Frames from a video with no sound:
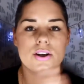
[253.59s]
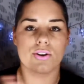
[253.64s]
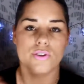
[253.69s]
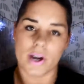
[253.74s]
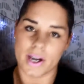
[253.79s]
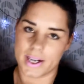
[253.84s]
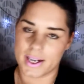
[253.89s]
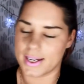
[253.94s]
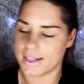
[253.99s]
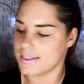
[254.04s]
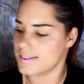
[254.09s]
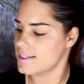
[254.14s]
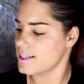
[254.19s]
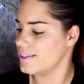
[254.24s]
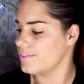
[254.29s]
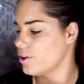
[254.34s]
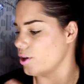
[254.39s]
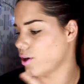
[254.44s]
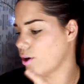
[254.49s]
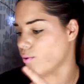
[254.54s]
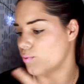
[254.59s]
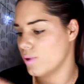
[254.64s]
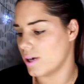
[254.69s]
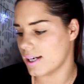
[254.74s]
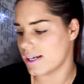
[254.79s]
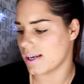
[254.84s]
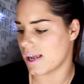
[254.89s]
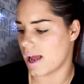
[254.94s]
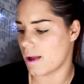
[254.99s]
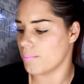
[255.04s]
gradient. So you've got a
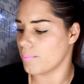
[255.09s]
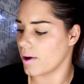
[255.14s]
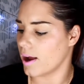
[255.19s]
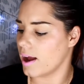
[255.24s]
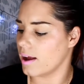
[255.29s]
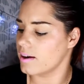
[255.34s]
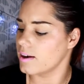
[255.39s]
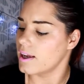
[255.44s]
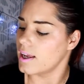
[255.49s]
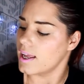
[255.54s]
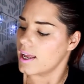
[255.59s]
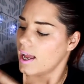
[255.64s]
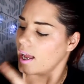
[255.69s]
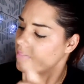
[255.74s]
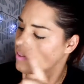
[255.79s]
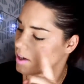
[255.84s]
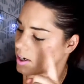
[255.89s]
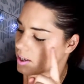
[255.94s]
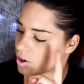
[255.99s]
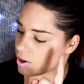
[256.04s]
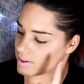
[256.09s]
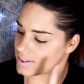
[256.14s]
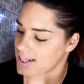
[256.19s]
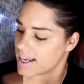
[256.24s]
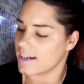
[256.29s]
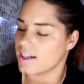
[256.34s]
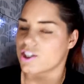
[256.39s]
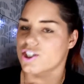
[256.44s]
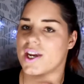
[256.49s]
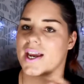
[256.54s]
really light brown and then it goes
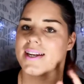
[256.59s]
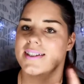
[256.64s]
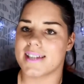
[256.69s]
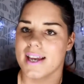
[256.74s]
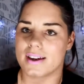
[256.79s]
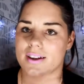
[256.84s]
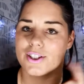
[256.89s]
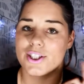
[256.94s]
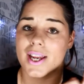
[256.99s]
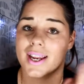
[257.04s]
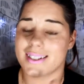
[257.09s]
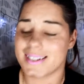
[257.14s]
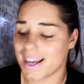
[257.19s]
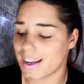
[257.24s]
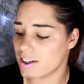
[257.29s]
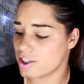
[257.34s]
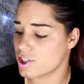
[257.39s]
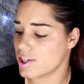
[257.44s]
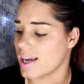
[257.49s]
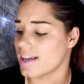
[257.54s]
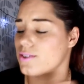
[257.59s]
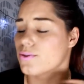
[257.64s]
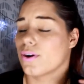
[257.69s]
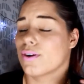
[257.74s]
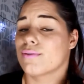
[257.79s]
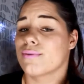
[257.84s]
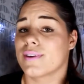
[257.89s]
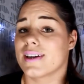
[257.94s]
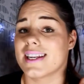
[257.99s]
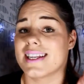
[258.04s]
down a shade, down a shade, down a shade to
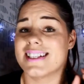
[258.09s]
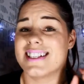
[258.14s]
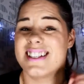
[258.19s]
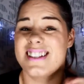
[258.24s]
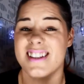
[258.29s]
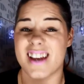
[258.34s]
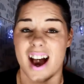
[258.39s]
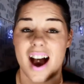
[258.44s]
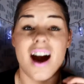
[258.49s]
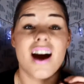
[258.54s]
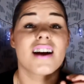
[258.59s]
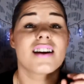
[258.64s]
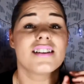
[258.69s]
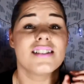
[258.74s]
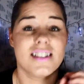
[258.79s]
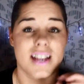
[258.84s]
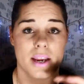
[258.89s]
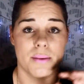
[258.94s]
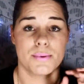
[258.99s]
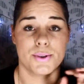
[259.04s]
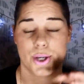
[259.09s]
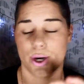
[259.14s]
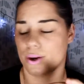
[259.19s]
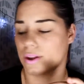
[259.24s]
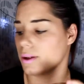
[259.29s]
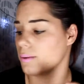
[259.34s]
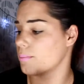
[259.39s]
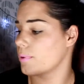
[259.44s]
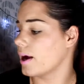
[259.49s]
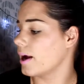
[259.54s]
a really dark, deep
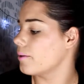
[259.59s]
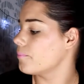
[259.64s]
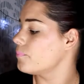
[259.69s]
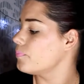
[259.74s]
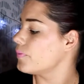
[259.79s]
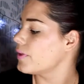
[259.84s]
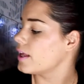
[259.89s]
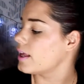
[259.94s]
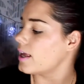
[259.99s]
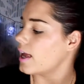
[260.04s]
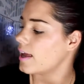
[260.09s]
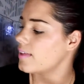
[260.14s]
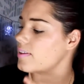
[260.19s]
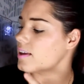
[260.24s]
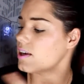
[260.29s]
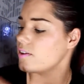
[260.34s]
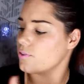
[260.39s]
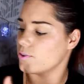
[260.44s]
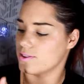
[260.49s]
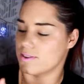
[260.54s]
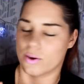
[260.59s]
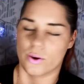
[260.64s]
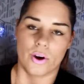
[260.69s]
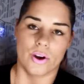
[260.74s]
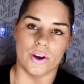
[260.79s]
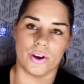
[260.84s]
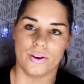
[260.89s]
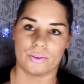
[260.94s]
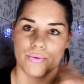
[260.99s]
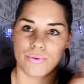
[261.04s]
chocolate brown. And then you've also
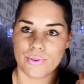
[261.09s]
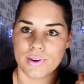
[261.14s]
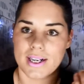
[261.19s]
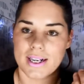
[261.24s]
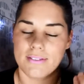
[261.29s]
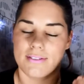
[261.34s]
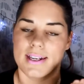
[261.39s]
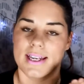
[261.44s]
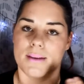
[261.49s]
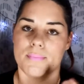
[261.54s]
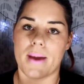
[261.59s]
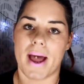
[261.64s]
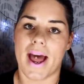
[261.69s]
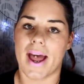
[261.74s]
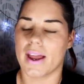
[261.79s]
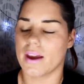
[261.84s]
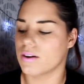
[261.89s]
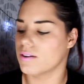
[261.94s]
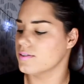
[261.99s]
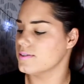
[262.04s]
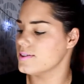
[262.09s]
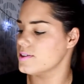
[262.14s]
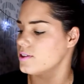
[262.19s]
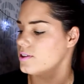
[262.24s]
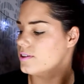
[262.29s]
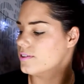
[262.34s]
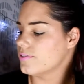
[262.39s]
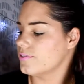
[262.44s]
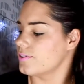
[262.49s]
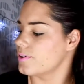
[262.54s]
got your really pale sort
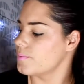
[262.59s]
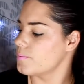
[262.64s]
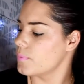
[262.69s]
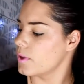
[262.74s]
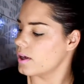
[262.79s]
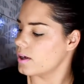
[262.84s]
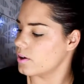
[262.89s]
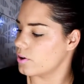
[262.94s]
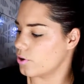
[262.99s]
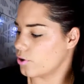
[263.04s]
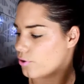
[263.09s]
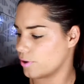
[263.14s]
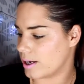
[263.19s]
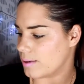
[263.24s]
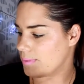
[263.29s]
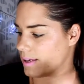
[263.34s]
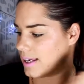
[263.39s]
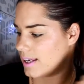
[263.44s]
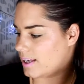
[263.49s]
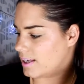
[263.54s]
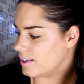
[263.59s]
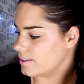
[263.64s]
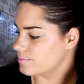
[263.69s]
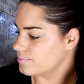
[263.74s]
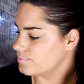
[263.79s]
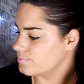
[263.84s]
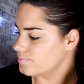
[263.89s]
of creamy